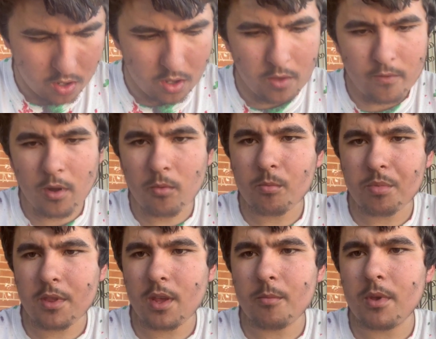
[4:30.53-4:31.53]
you gonna
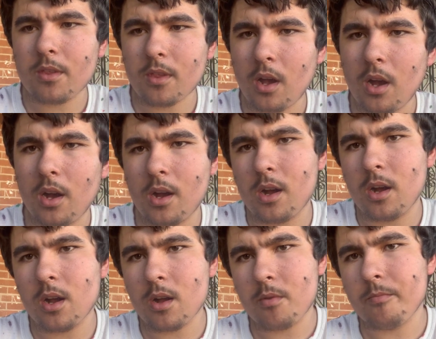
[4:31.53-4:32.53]
send me some
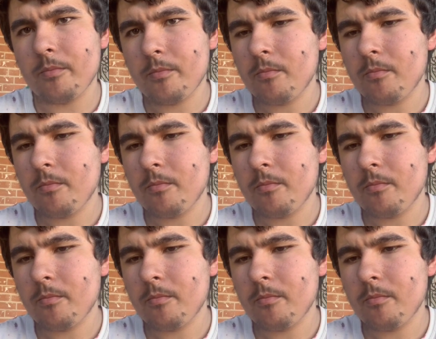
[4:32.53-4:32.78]
um,